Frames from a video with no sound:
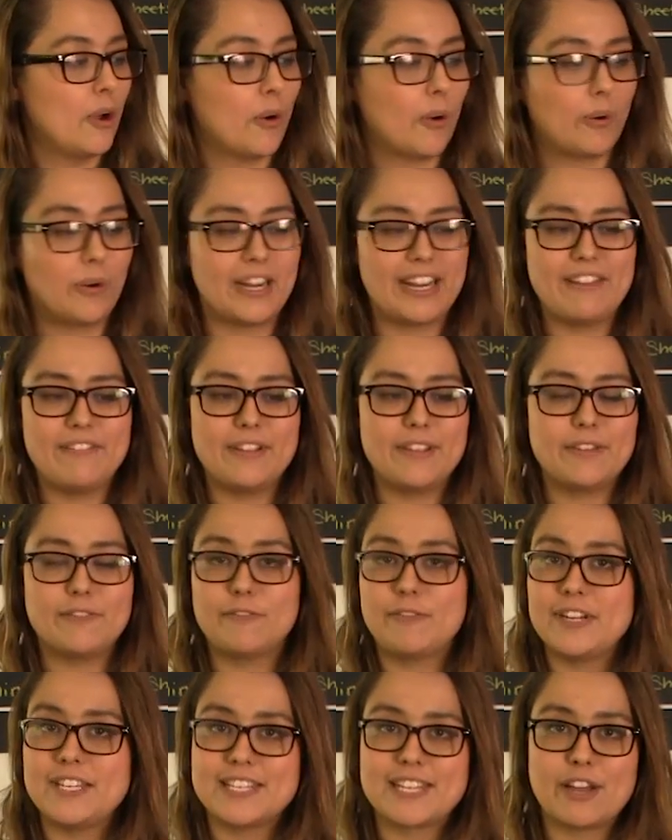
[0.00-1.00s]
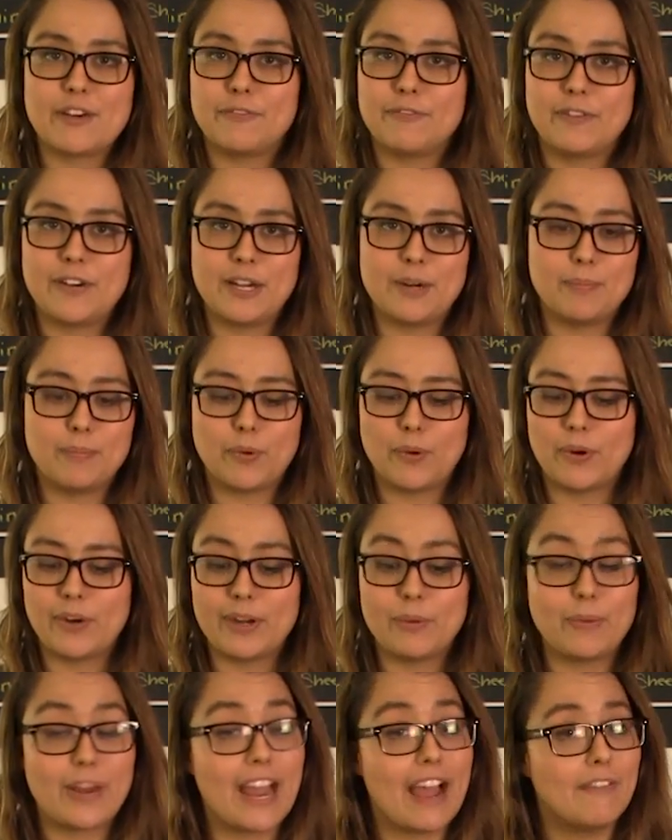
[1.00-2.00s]
or even the Freescale Freedom Board.
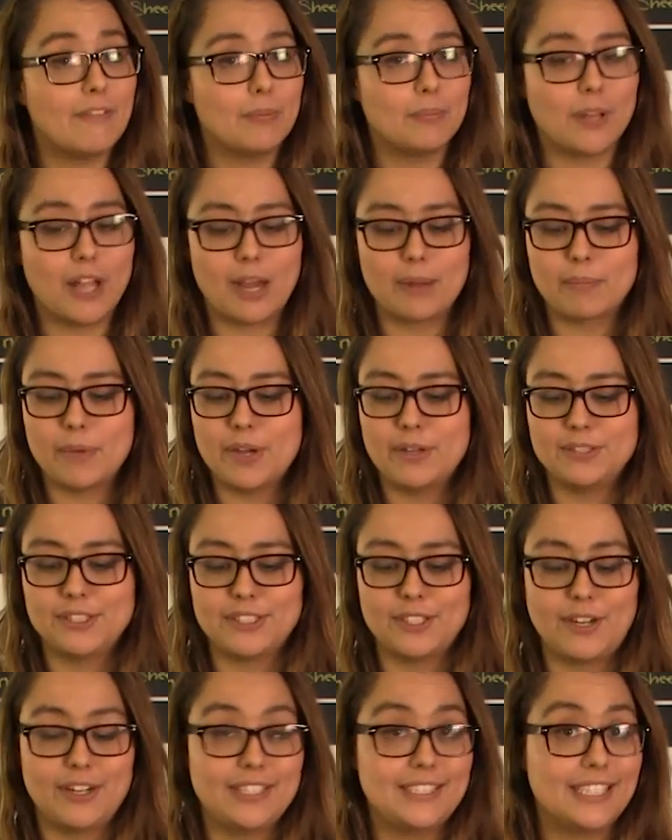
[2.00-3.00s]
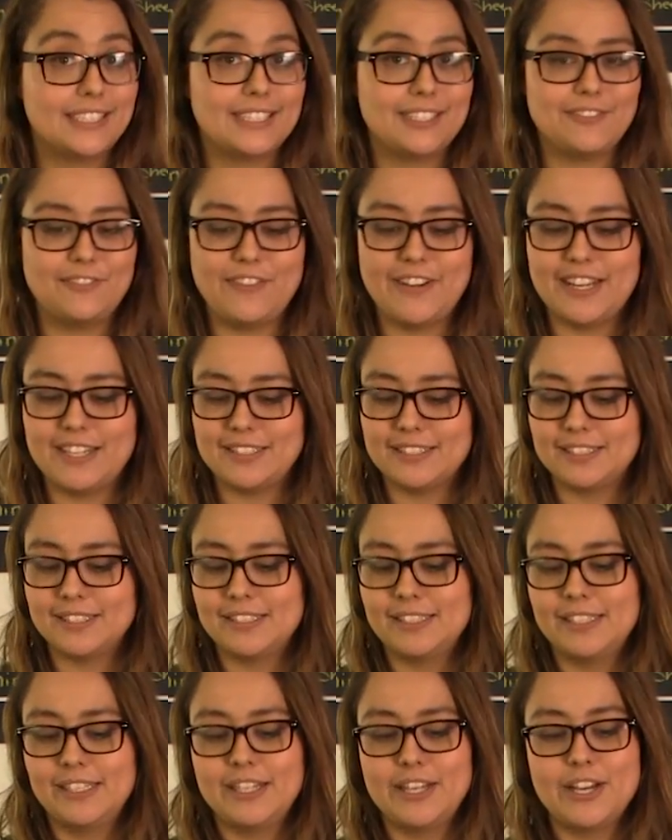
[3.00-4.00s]
And we have a blog post on Does It Fit?
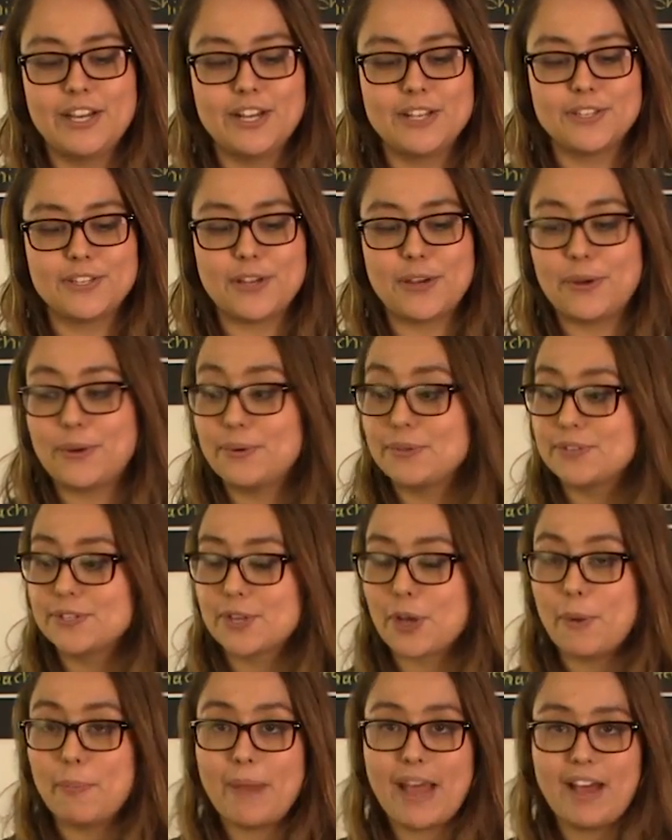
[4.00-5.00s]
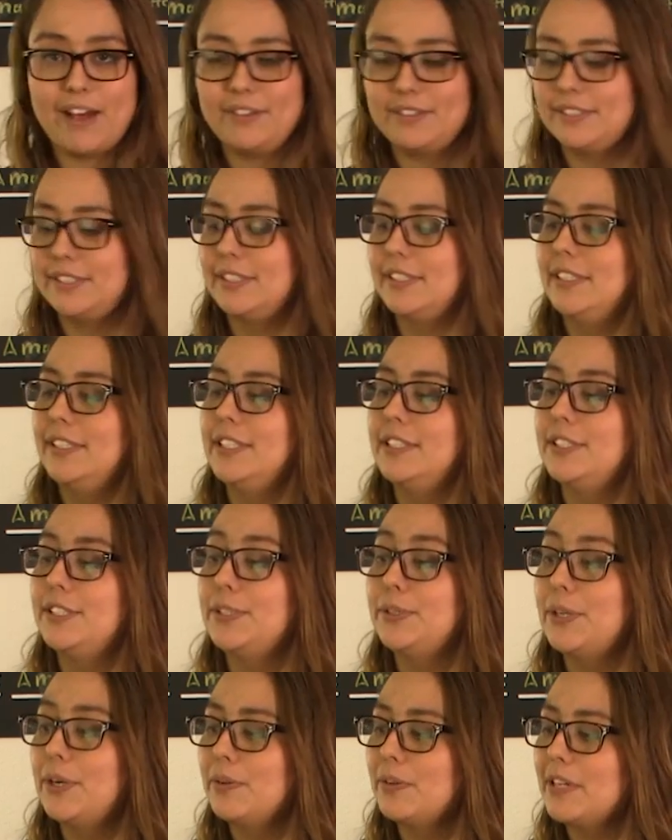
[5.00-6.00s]
So scope out the
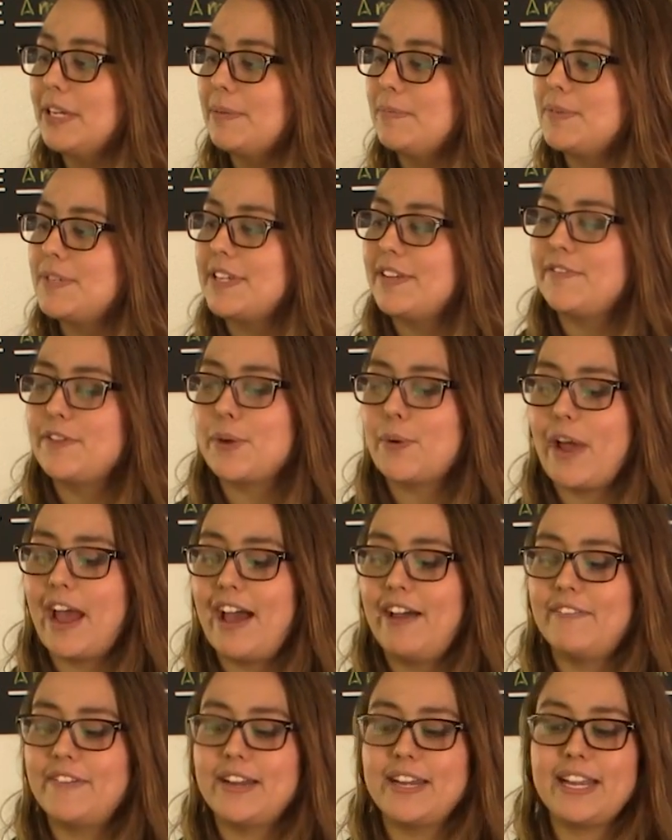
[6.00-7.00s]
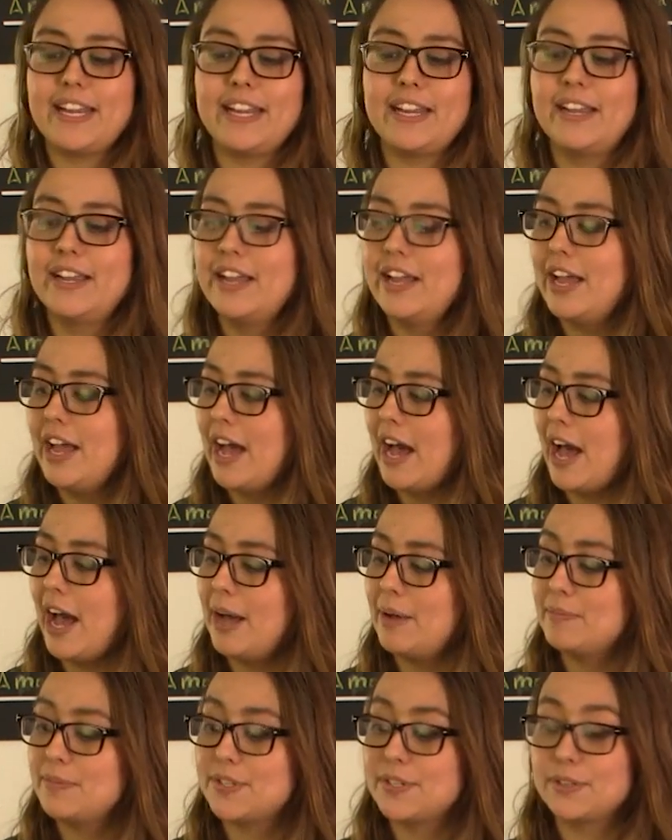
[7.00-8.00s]
Zuno clips if you have any
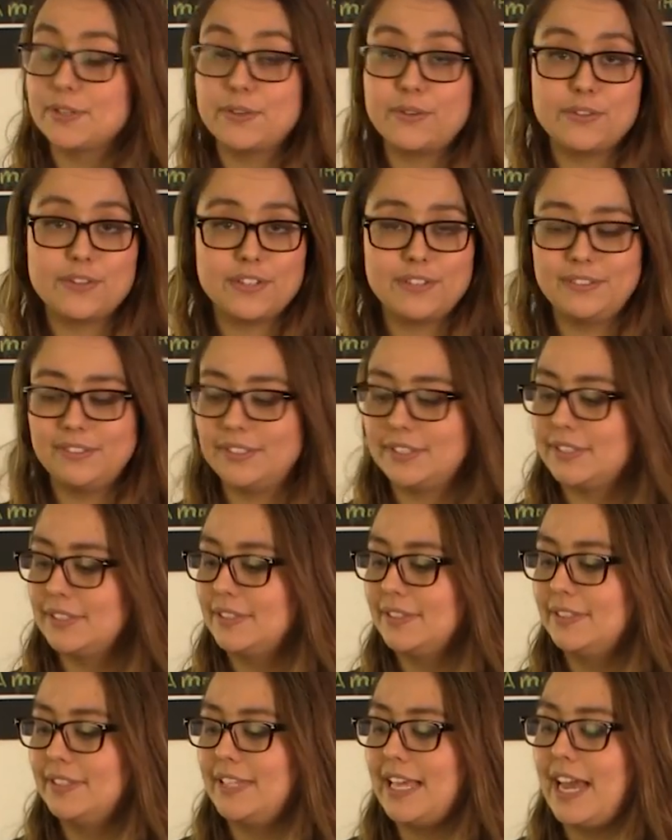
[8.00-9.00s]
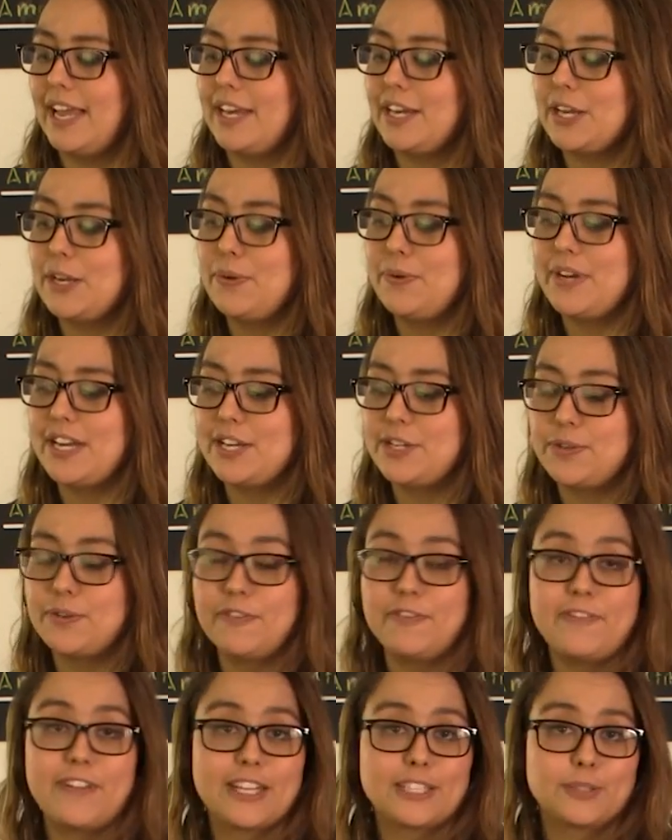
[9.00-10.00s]
um, solutions that you need to
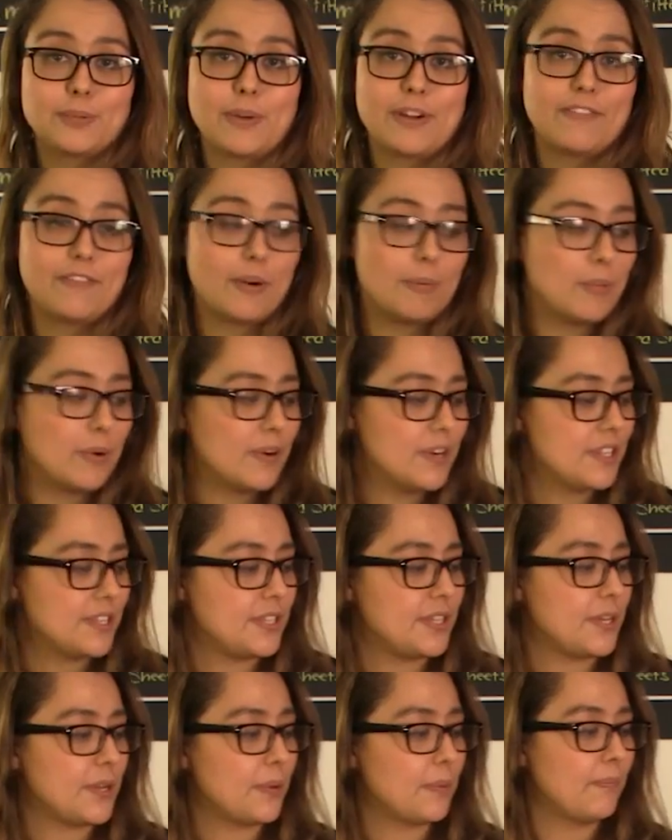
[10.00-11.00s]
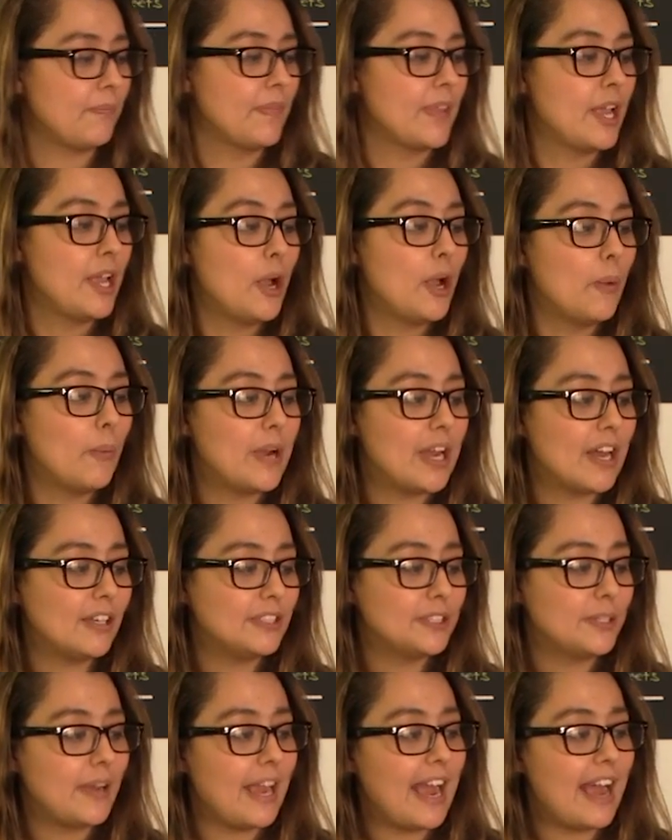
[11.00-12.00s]
affix one of our boards to. We
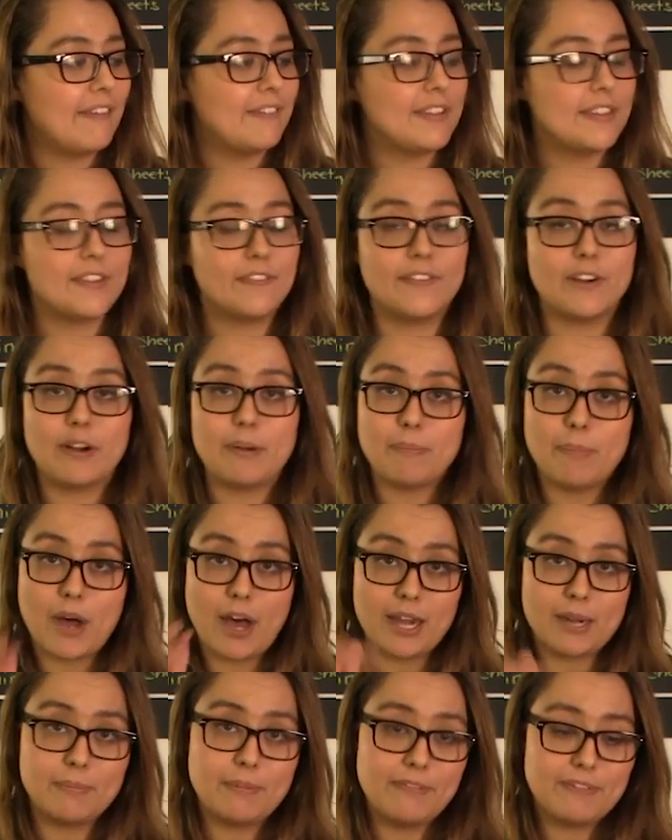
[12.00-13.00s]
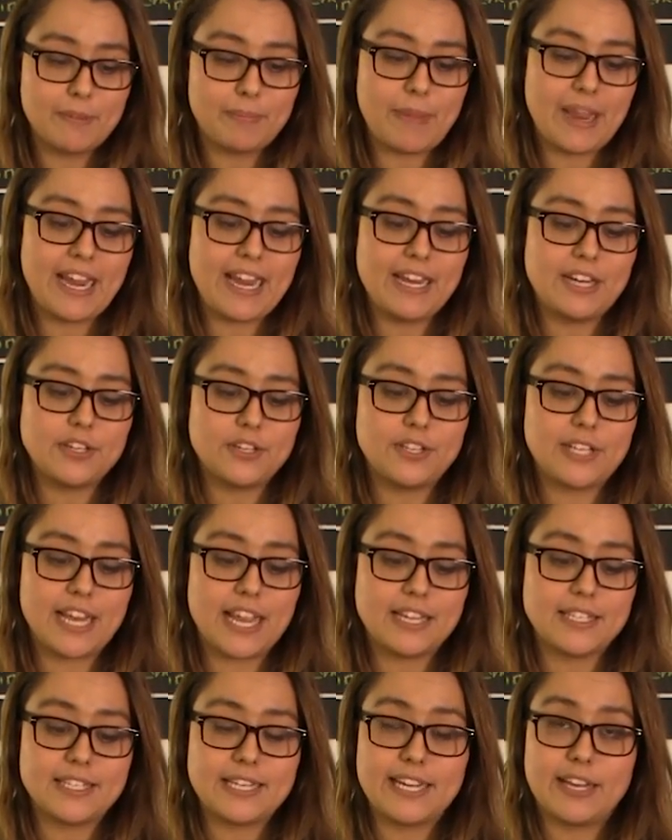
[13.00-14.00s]
also have at the very bottom of the page the
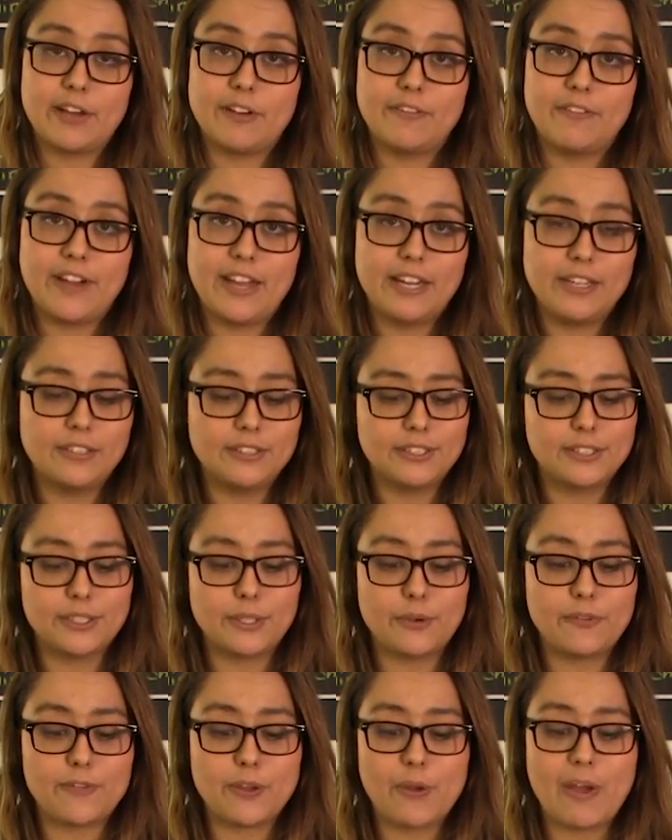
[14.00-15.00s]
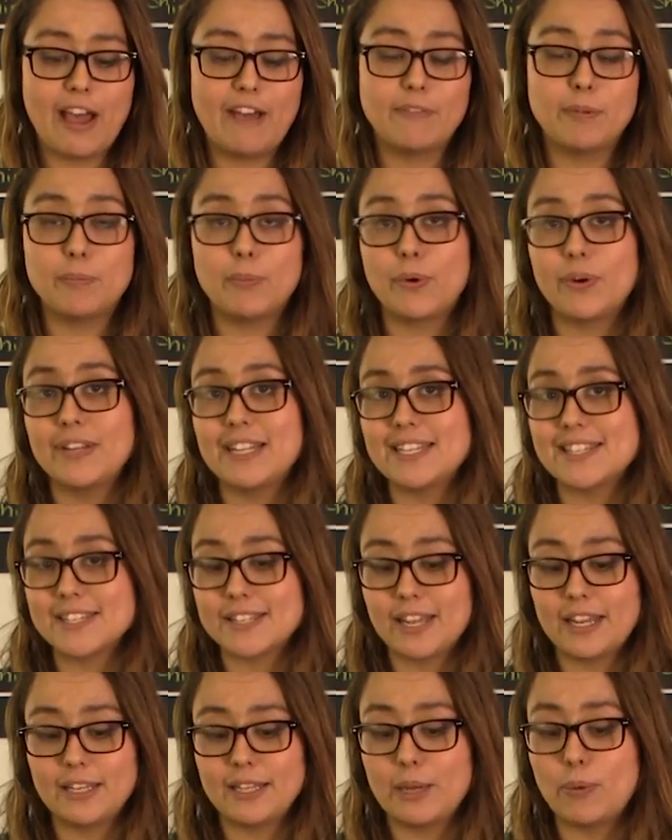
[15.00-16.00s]
STL files. So if you have a board that's
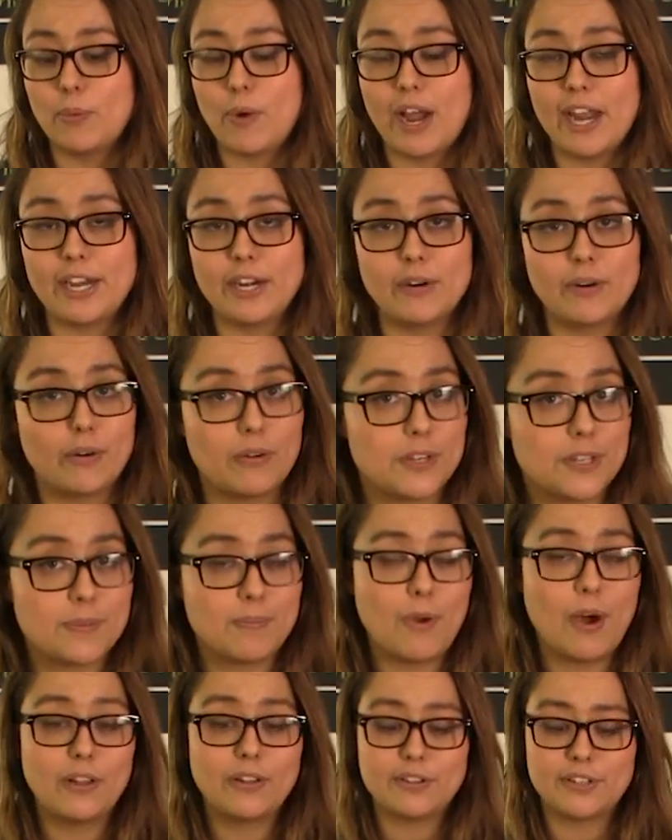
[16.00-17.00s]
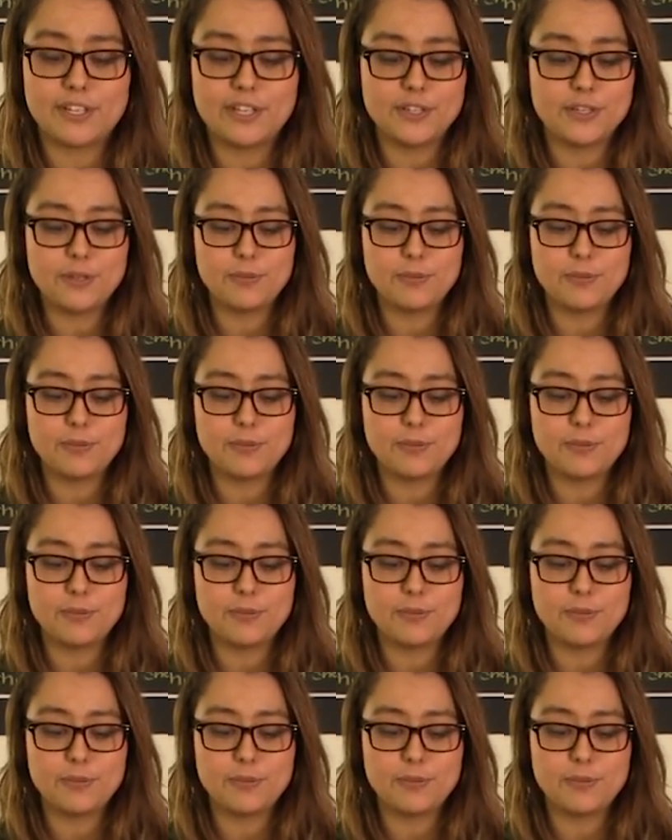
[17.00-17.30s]
slightly wider or smaller than